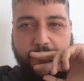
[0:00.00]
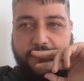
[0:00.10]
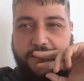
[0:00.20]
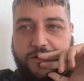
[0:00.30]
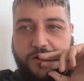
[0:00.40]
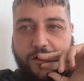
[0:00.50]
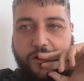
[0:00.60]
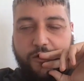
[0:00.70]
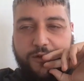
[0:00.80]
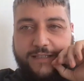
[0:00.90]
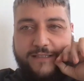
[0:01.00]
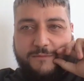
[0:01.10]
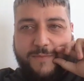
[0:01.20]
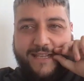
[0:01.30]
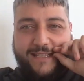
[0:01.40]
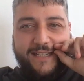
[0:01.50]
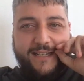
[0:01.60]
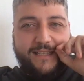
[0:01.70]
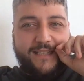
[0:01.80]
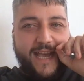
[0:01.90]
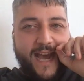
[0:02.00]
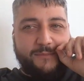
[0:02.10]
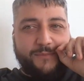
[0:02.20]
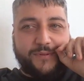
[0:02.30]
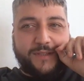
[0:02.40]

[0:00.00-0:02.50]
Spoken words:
So this is basically the app.